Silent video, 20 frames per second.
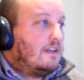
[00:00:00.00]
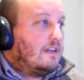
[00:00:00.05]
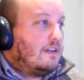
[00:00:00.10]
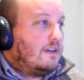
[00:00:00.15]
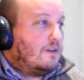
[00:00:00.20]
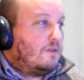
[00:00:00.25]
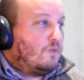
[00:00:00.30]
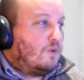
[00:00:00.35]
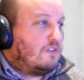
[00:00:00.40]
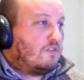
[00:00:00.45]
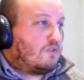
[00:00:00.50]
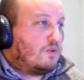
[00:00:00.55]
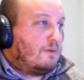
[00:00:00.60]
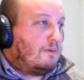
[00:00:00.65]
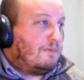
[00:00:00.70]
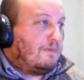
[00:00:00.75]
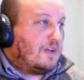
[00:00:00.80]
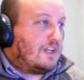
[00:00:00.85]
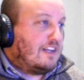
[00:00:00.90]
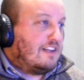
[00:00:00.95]
Once
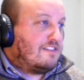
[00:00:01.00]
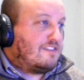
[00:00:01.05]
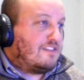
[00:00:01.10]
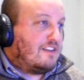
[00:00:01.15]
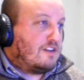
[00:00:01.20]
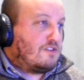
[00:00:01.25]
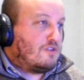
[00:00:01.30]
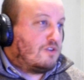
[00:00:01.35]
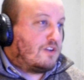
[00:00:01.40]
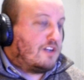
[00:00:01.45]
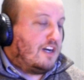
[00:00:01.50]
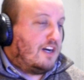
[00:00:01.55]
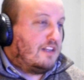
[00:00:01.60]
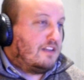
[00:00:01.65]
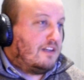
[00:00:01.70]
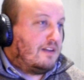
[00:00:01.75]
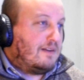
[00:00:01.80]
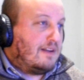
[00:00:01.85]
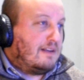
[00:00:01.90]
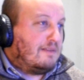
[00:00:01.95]
grooming becomes sexual
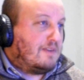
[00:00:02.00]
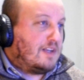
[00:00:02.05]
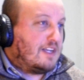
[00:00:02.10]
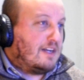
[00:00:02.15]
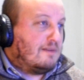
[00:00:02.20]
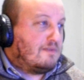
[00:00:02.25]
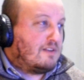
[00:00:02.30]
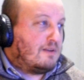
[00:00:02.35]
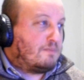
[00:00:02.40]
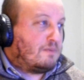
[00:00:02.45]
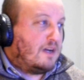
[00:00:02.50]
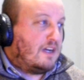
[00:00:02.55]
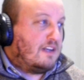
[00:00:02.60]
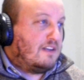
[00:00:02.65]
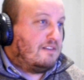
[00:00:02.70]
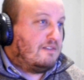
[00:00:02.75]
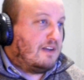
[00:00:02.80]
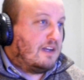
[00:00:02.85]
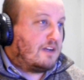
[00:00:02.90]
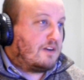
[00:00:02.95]
conduct, it becomes a
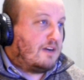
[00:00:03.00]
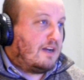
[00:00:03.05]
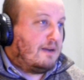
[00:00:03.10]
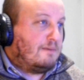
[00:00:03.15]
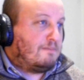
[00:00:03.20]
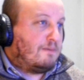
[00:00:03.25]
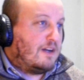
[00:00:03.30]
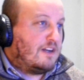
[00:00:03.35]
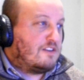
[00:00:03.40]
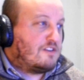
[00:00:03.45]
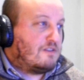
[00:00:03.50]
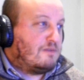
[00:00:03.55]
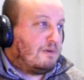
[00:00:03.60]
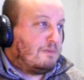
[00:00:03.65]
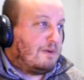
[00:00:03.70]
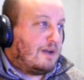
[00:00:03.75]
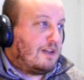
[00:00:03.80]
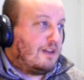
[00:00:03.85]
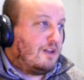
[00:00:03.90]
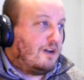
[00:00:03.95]
crime punishable
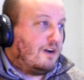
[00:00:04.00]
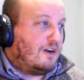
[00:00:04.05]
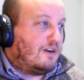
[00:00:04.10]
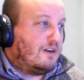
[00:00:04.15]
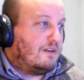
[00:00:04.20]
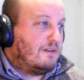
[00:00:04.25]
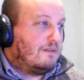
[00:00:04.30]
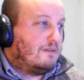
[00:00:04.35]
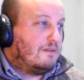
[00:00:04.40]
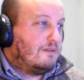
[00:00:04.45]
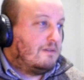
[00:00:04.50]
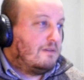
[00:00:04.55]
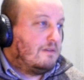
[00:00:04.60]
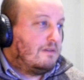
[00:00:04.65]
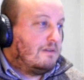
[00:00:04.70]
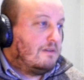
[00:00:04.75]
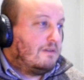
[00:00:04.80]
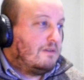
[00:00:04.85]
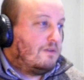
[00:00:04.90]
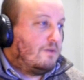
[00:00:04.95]
by law.
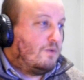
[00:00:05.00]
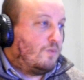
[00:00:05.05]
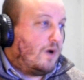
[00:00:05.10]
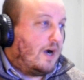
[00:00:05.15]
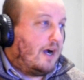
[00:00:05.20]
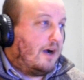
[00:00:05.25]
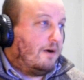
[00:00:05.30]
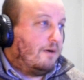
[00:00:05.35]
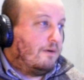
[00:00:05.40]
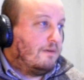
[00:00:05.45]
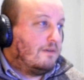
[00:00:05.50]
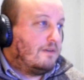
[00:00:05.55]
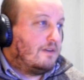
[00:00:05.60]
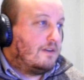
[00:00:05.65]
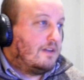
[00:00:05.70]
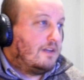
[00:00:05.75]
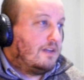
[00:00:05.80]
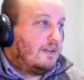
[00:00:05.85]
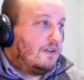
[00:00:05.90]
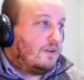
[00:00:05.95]
Wow.
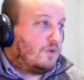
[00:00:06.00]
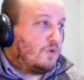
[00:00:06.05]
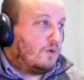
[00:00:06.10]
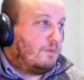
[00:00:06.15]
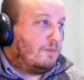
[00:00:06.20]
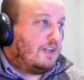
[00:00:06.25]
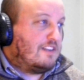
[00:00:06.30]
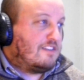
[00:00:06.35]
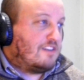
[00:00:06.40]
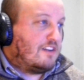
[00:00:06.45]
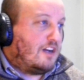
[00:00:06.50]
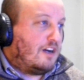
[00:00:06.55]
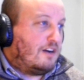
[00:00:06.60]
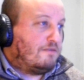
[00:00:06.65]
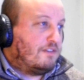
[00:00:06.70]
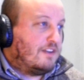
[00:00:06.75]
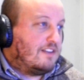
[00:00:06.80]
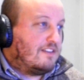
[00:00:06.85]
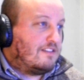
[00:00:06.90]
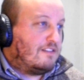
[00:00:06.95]
Grooming is an
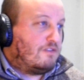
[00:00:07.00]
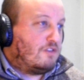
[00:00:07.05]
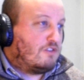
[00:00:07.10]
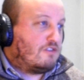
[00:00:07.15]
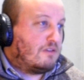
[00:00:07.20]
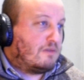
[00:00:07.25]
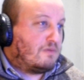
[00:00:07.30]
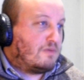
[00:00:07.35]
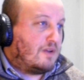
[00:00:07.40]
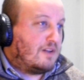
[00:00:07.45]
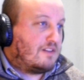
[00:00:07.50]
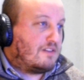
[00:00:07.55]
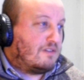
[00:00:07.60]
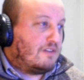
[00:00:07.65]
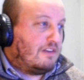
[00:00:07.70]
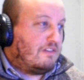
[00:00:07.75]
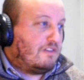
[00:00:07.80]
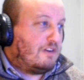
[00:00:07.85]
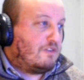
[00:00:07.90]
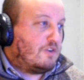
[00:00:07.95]
offense. If you suspect,
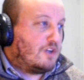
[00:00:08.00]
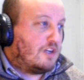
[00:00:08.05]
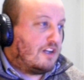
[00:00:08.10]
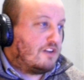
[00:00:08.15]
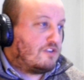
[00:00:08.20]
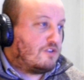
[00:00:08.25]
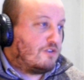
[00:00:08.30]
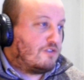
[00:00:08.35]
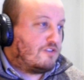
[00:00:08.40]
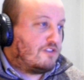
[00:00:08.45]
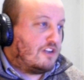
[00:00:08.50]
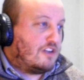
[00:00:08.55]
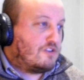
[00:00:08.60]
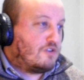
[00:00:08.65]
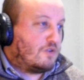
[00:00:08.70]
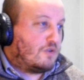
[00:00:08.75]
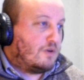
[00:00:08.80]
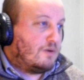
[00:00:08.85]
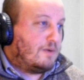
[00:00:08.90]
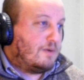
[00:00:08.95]
even if you're not sure,
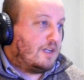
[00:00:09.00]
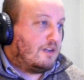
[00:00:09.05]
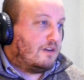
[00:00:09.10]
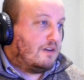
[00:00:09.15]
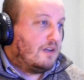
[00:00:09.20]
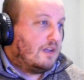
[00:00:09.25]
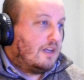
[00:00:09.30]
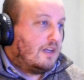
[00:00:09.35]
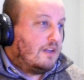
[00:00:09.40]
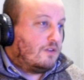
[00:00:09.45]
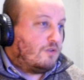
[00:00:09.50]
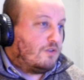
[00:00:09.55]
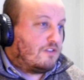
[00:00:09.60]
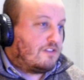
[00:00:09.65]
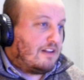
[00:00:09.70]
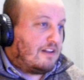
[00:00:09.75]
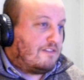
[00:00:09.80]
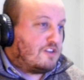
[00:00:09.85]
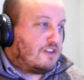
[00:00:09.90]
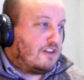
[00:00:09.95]
sexual grooming to
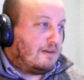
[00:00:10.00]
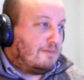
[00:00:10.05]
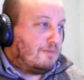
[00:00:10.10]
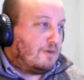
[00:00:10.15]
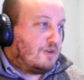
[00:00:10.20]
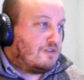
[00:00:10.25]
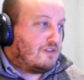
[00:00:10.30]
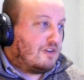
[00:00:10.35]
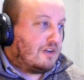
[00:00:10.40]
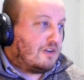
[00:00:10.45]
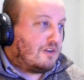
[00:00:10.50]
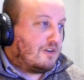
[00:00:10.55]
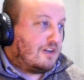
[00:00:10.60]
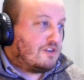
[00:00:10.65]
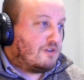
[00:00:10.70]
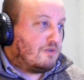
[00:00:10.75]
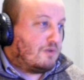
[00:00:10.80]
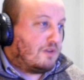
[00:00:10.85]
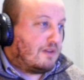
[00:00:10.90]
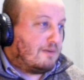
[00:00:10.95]
establish an emotional
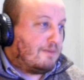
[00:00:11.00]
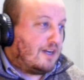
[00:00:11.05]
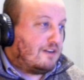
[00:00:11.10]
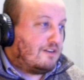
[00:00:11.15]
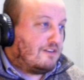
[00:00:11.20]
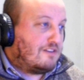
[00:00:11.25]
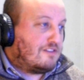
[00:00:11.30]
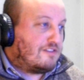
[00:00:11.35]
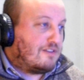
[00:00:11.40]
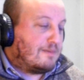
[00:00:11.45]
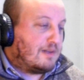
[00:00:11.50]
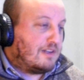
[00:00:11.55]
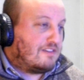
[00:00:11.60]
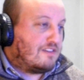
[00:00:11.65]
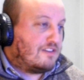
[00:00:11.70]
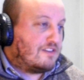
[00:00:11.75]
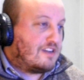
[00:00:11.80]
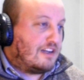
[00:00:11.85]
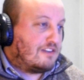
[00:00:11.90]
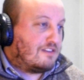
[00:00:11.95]
connection with a minor, sometimes
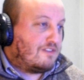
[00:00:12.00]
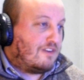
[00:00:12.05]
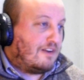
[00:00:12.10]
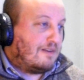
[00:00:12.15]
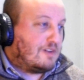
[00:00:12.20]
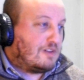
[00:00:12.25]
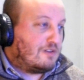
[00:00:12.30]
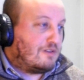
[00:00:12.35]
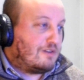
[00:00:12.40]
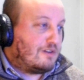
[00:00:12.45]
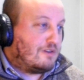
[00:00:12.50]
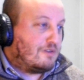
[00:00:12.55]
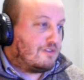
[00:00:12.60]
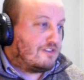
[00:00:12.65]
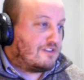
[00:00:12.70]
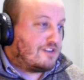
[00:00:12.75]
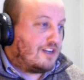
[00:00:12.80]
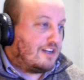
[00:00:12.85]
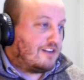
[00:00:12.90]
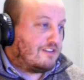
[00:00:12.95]
the child's family, to lower the
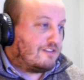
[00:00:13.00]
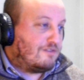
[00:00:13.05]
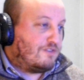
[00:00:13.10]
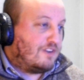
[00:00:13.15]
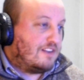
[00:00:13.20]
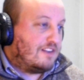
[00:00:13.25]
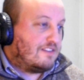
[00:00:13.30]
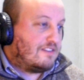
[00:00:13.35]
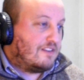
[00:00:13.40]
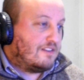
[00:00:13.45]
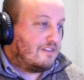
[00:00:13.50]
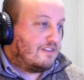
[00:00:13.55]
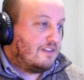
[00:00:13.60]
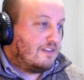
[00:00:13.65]
child's defenses.